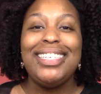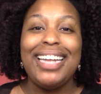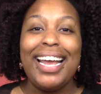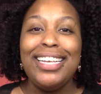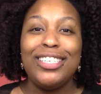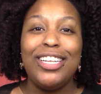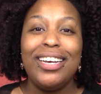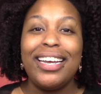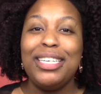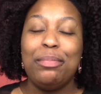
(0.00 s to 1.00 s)
Today's
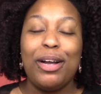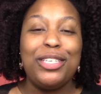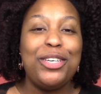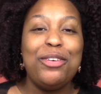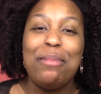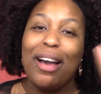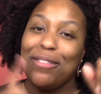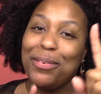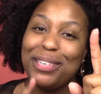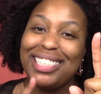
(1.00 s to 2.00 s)
look is brought to you by
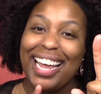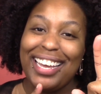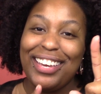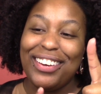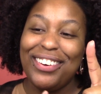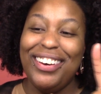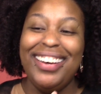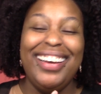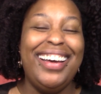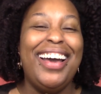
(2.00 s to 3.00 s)
viewers like you,
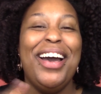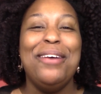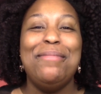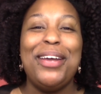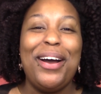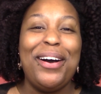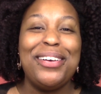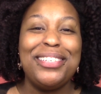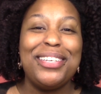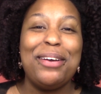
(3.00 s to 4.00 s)
but
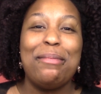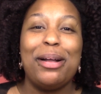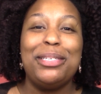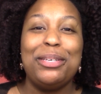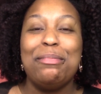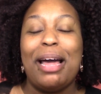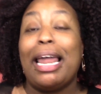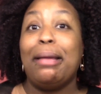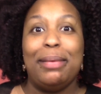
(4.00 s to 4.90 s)
also brought to you by like